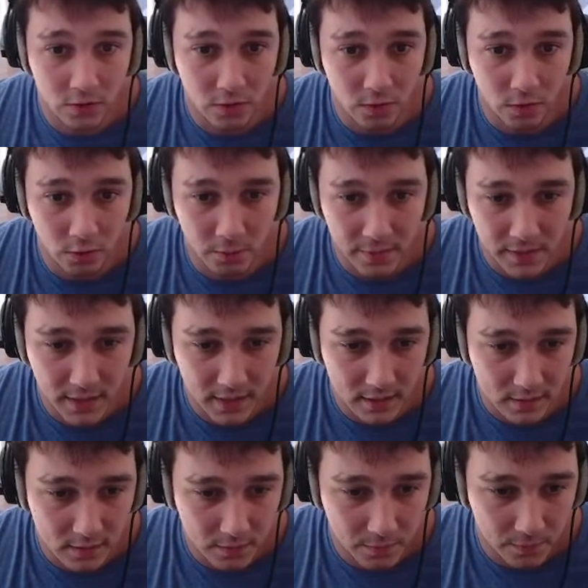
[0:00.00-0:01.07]
OBS,
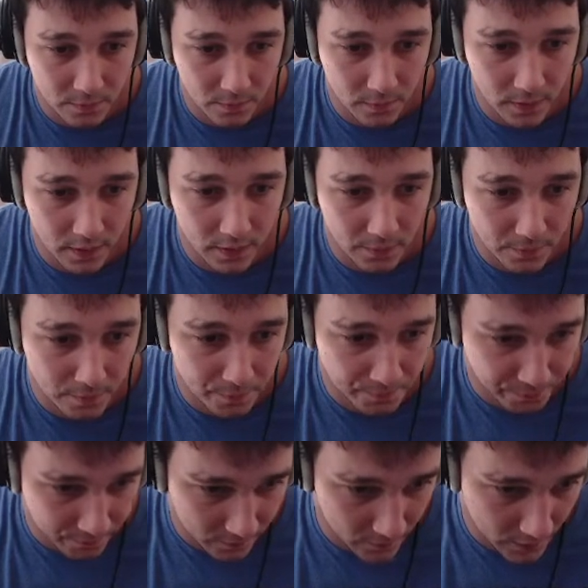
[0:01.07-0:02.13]
right?
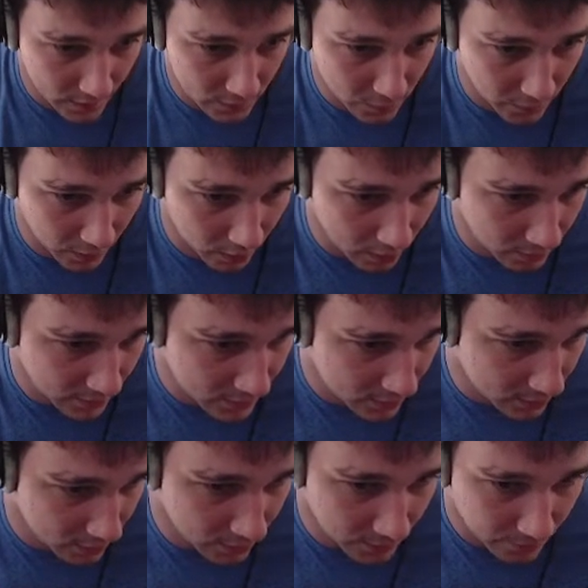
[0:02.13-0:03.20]
As we always do.
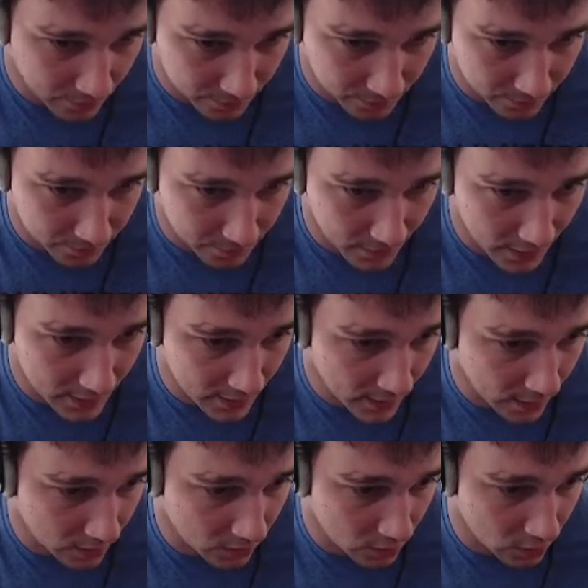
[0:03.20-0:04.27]
And then
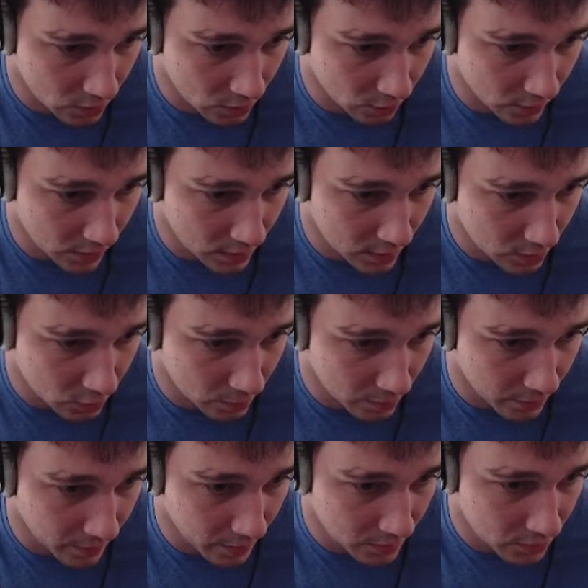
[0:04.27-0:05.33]
you create a new
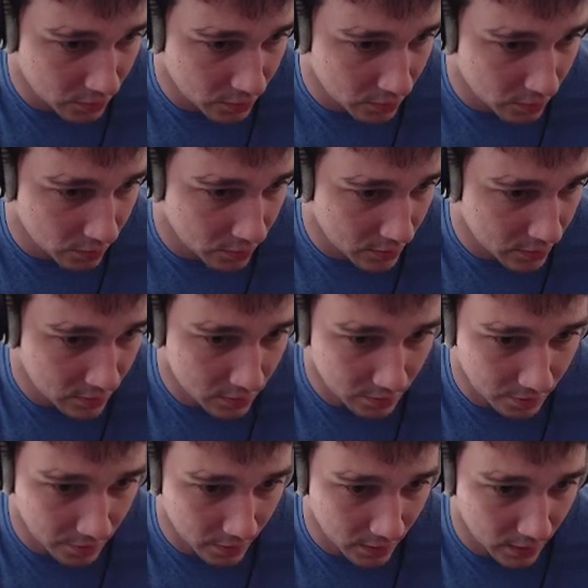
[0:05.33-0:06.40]
browser source by
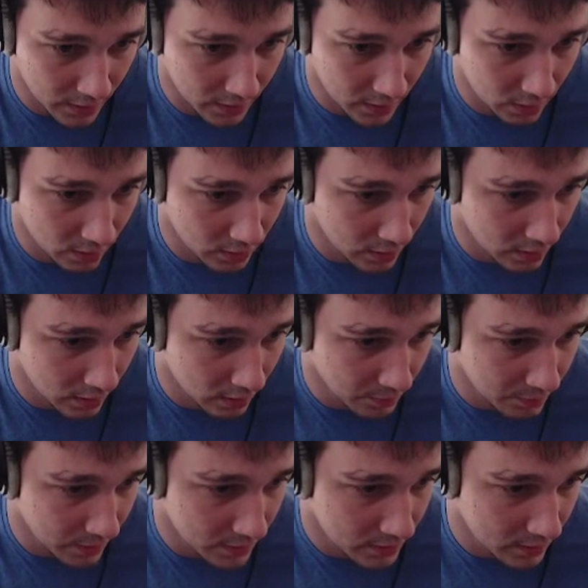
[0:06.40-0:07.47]
clicking on the little
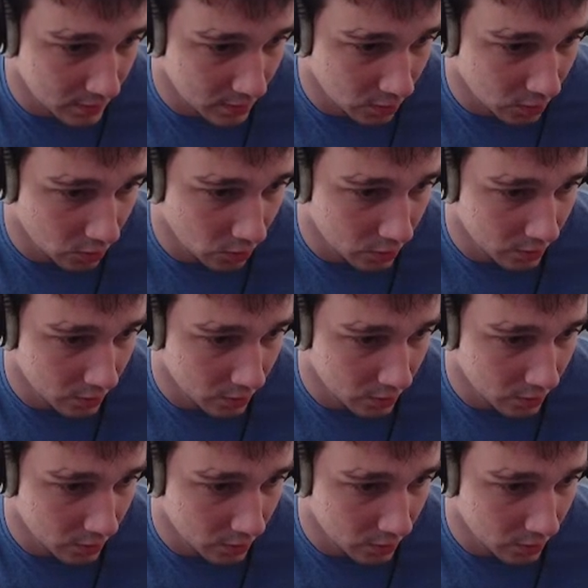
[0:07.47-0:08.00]
plus in the corner.